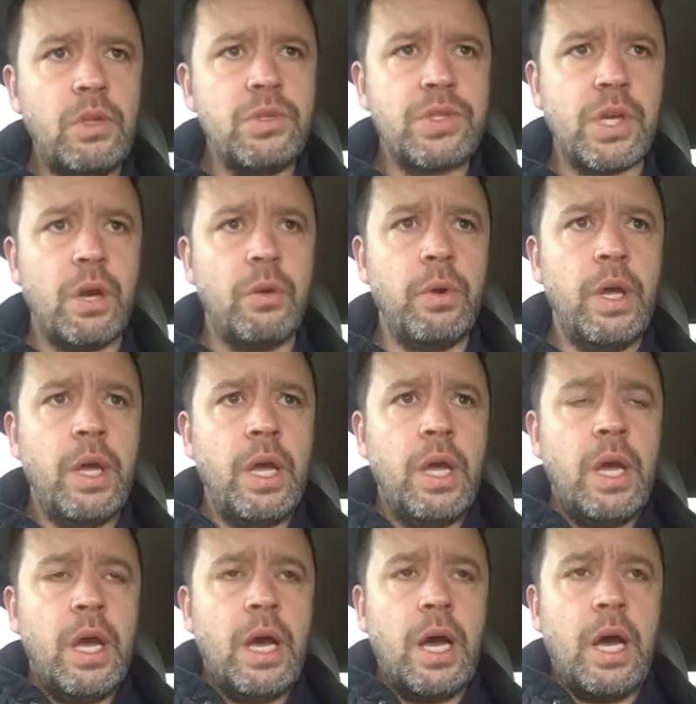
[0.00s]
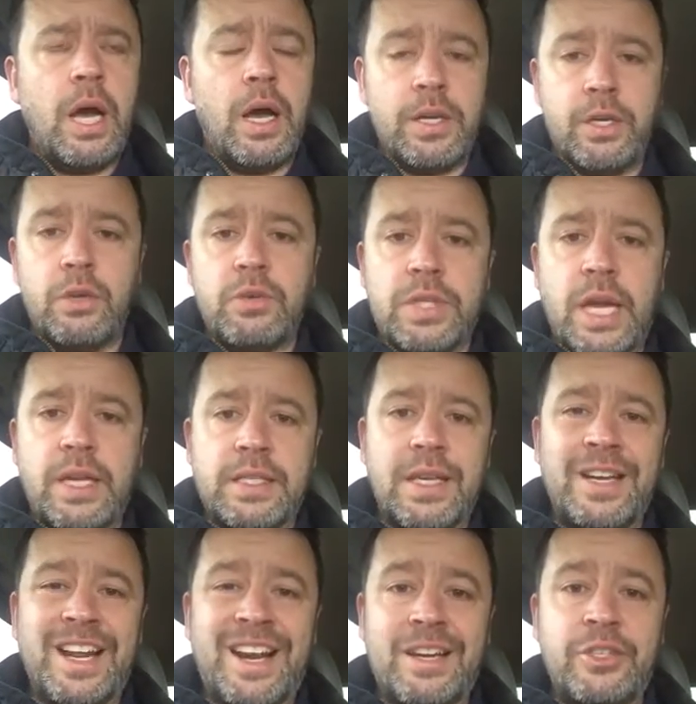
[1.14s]
So and use that as an
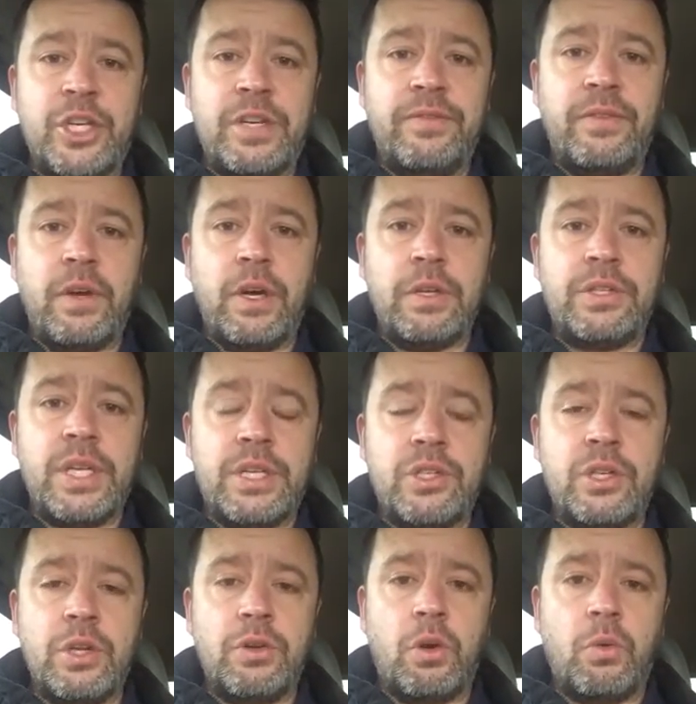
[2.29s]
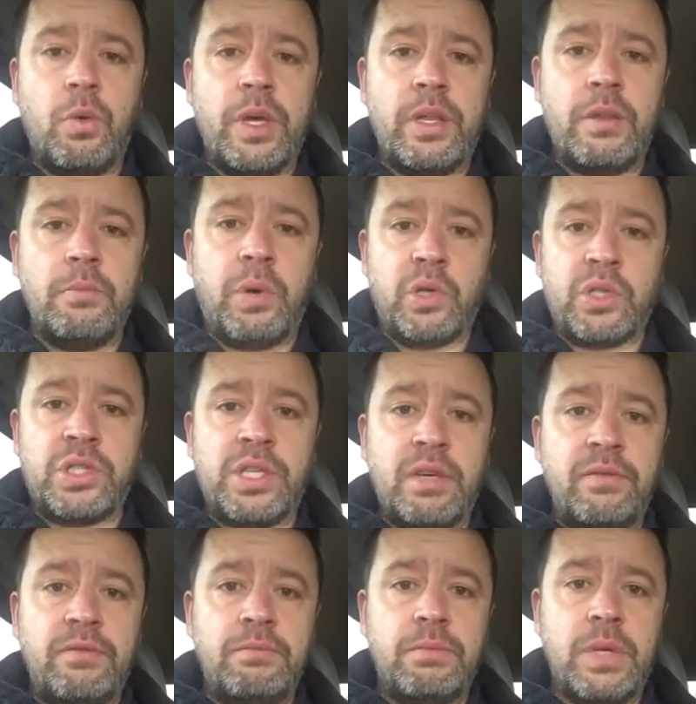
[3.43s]
analogy for teaching a dog with
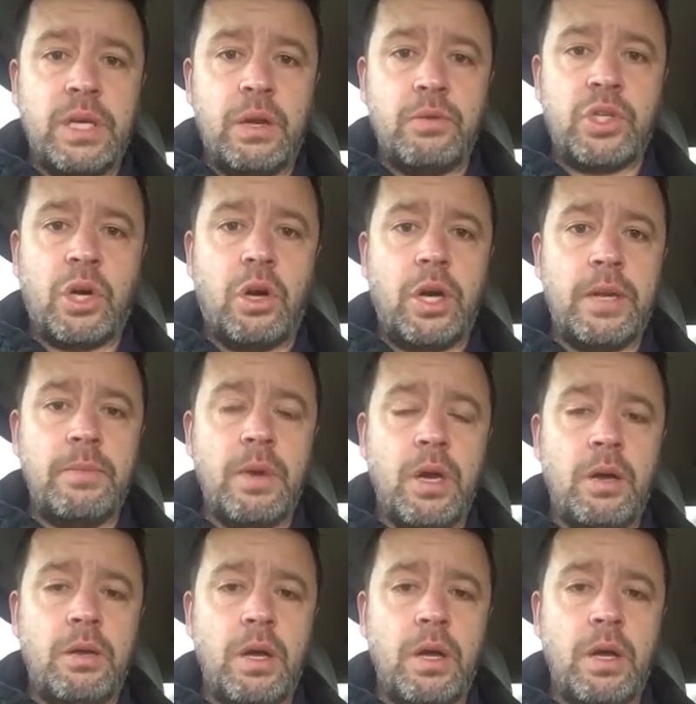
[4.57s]
positive, you know, time,